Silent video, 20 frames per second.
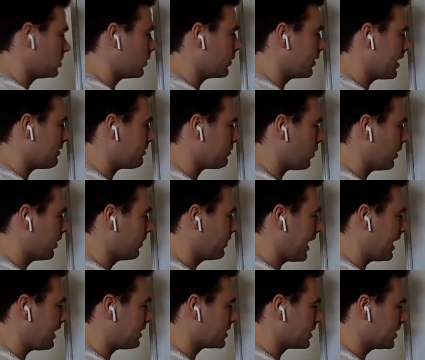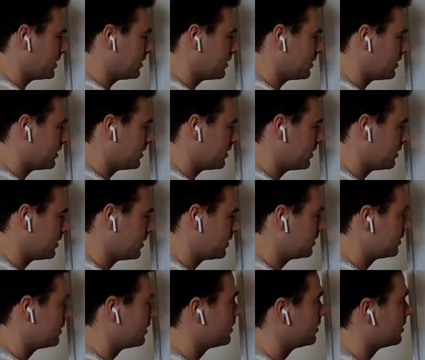So we have 1,000
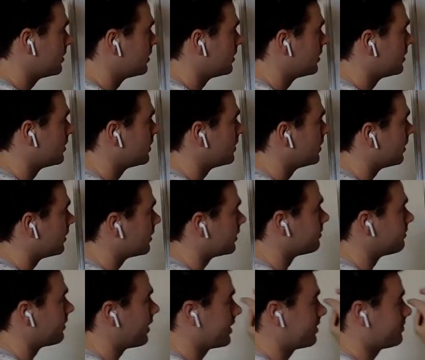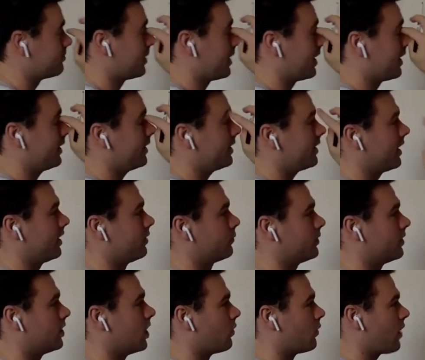divided by,
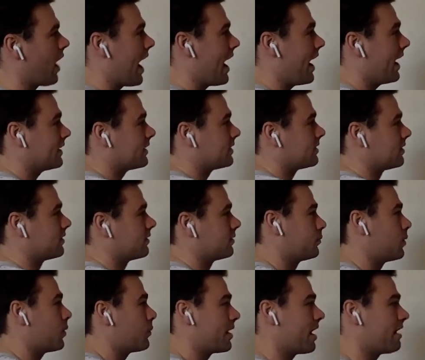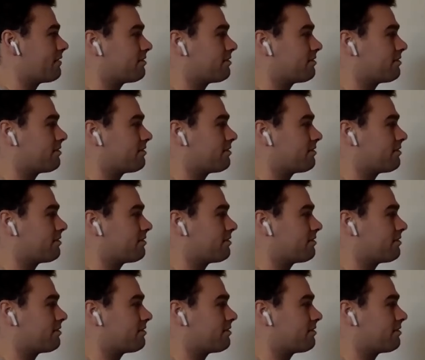and we know but